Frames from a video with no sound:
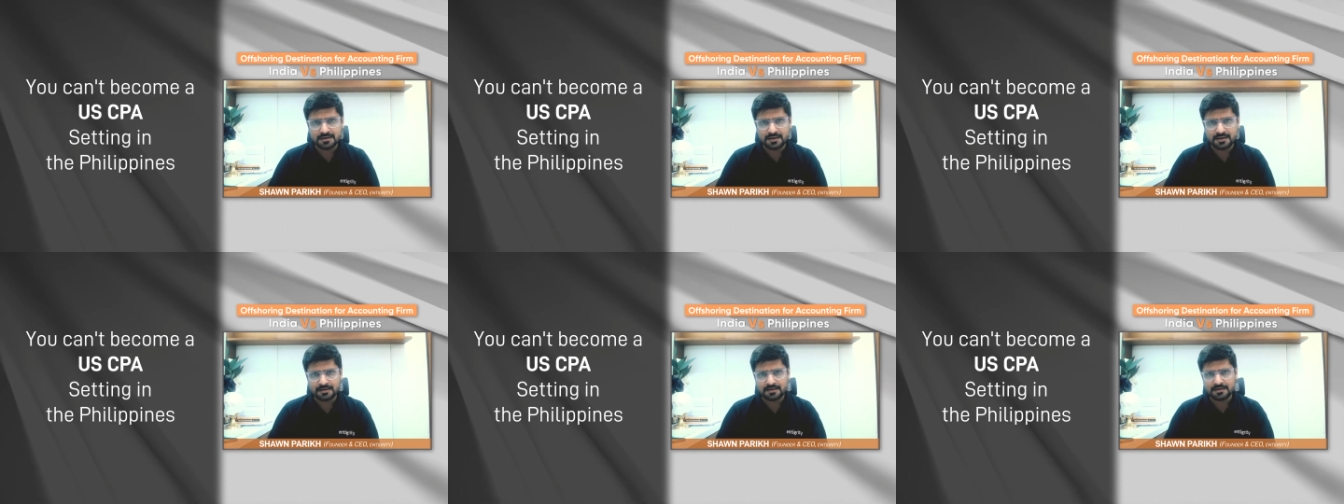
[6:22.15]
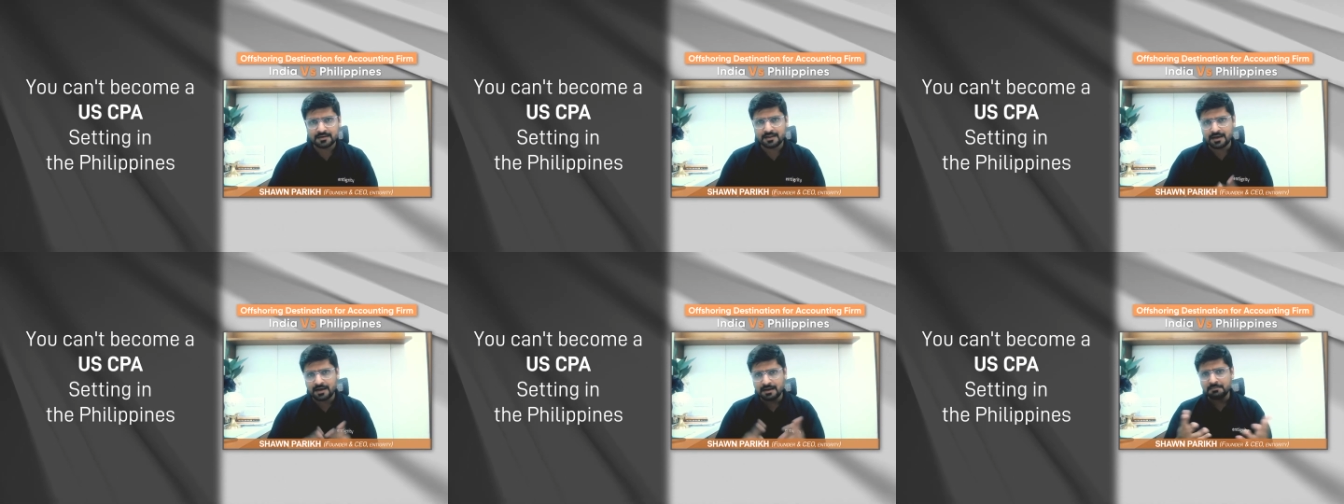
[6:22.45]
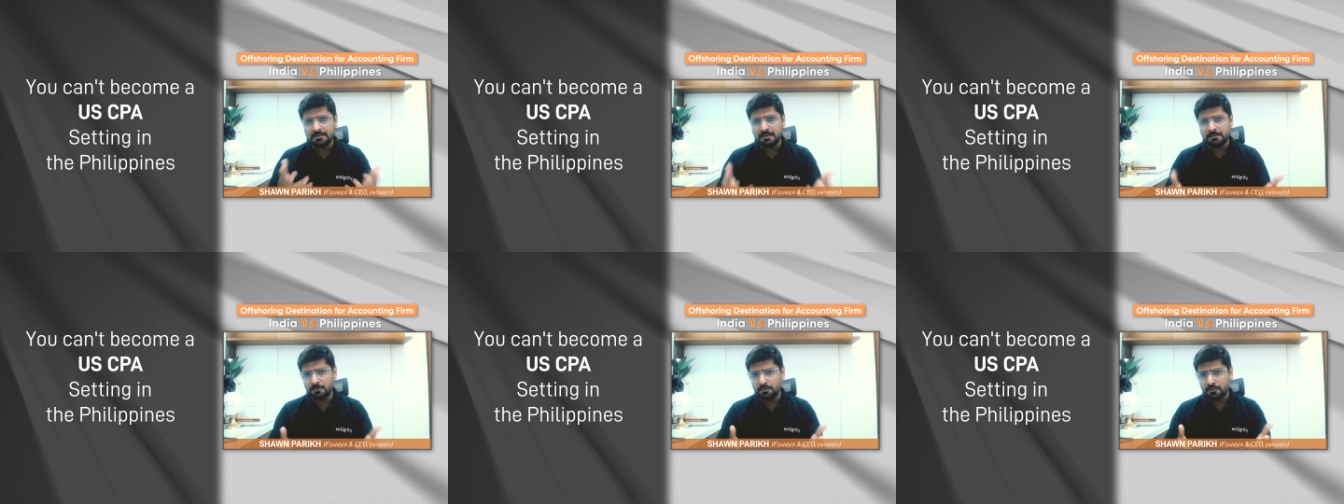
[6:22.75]
and
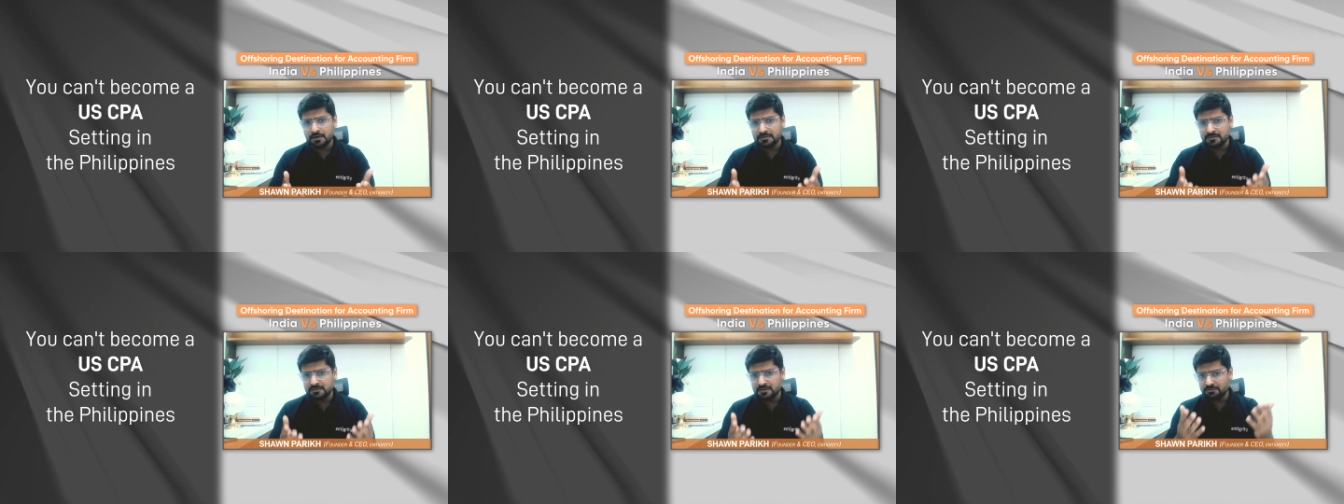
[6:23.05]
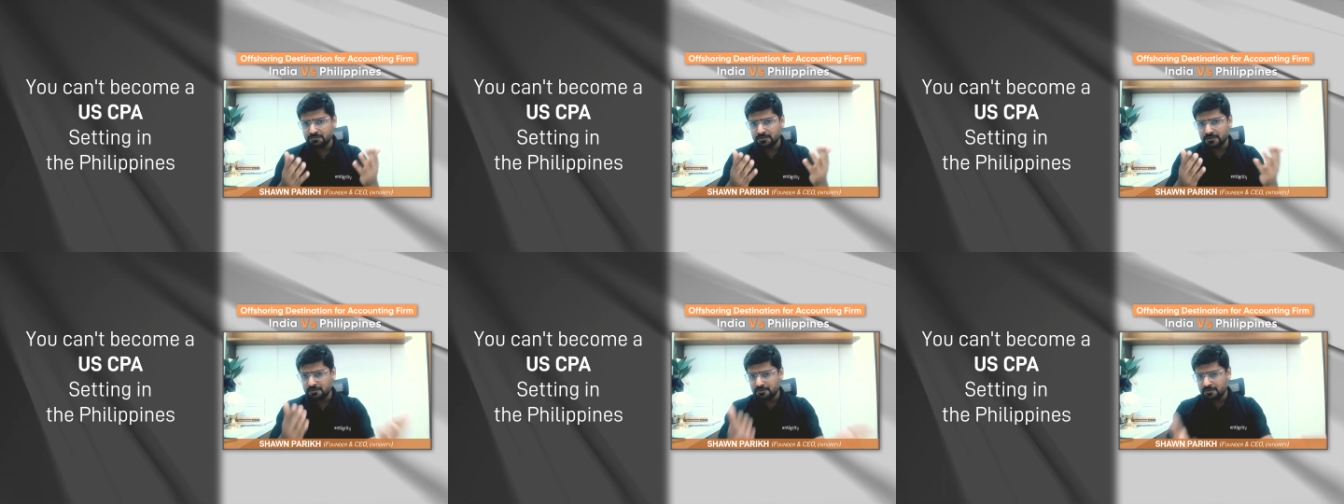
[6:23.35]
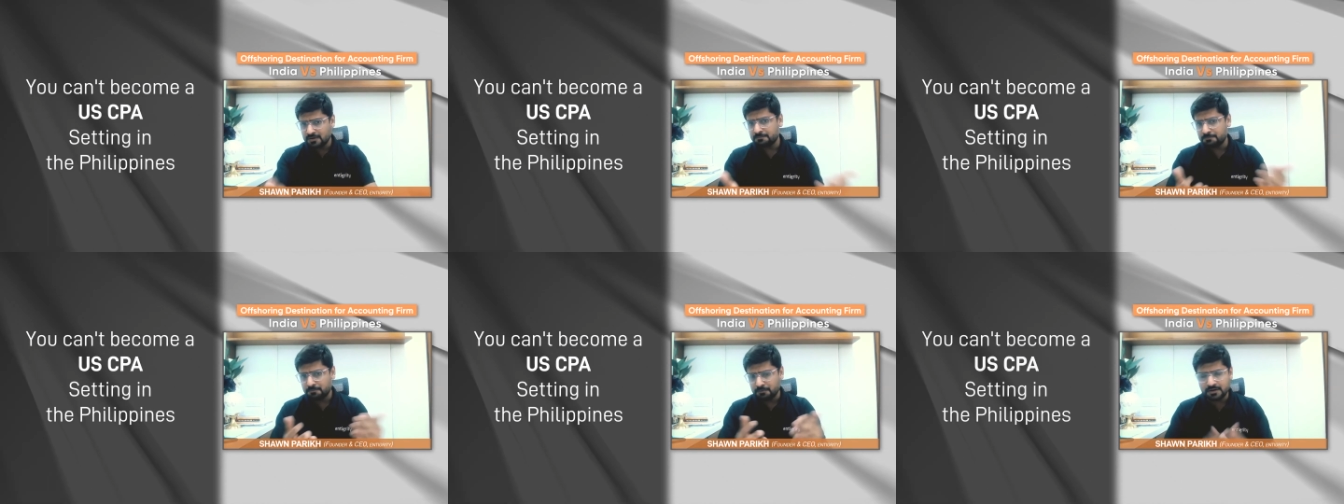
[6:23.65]
I'm uploading this video
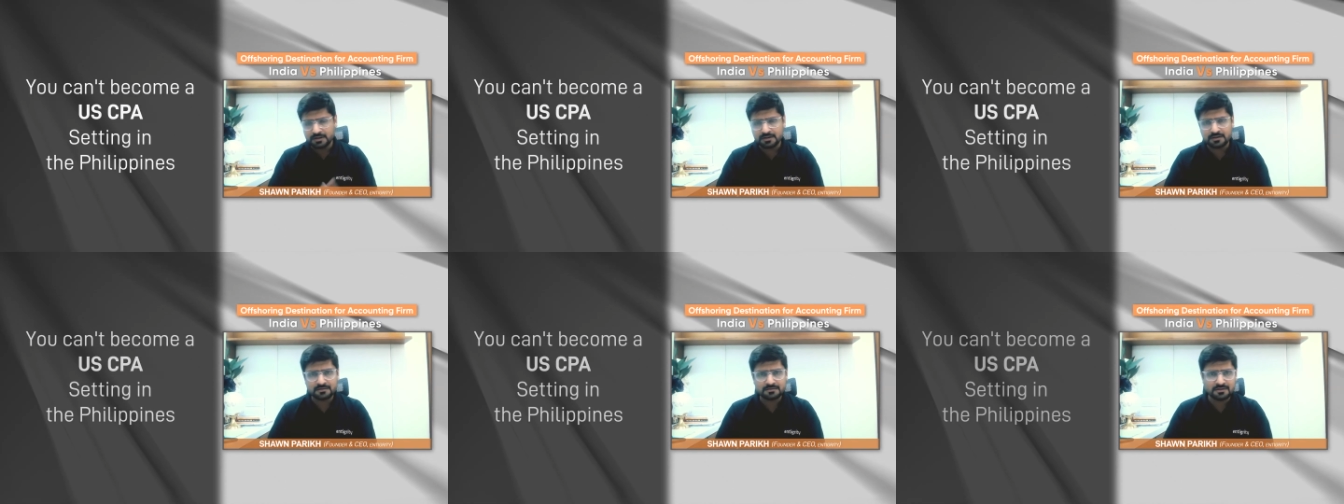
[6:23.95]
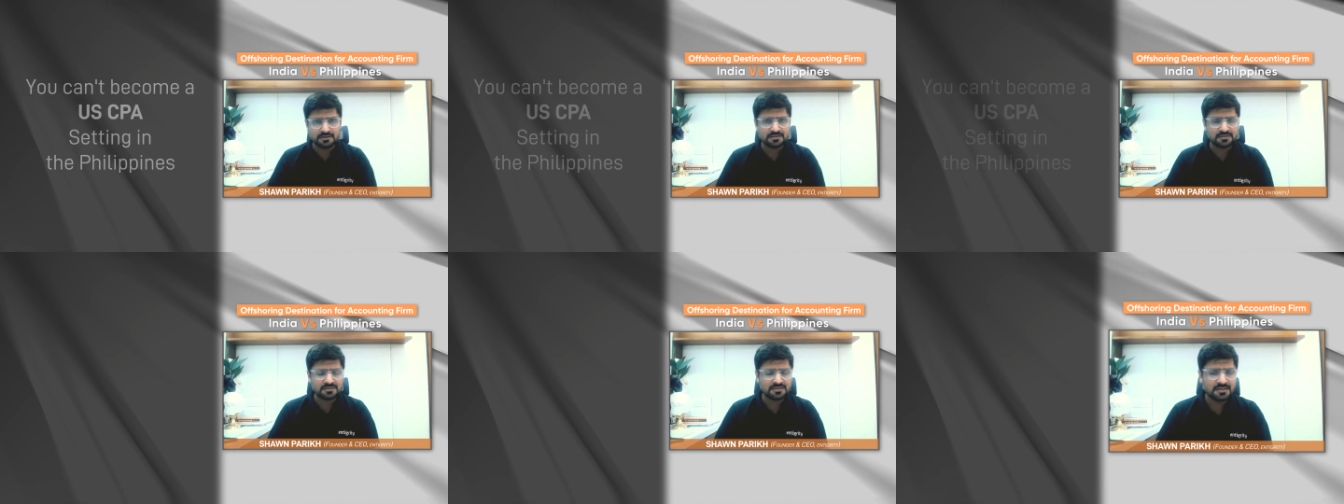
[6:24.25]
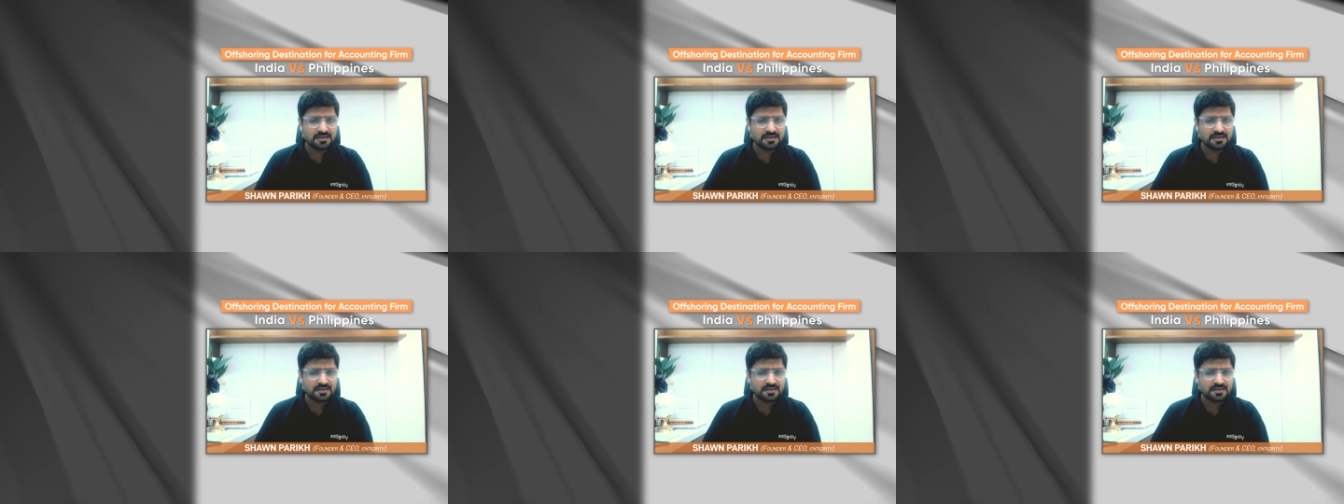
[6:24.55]
and putting this